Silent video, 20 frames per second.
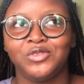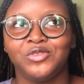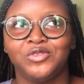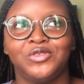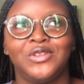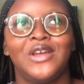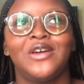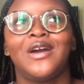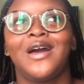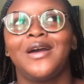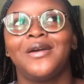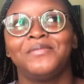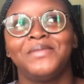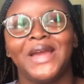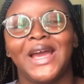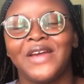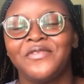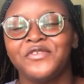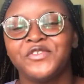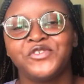Now be
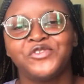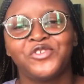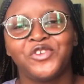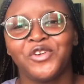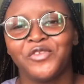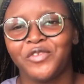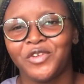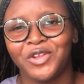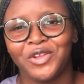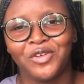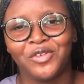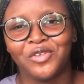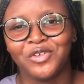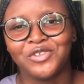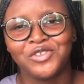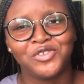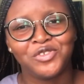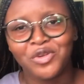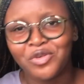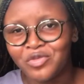having story for the gods.
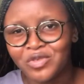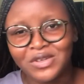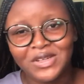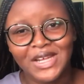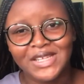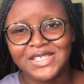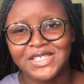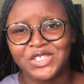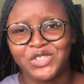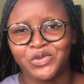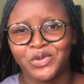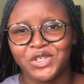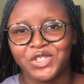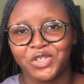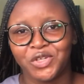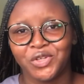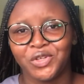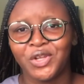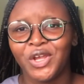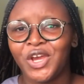You don't want that
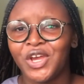situation.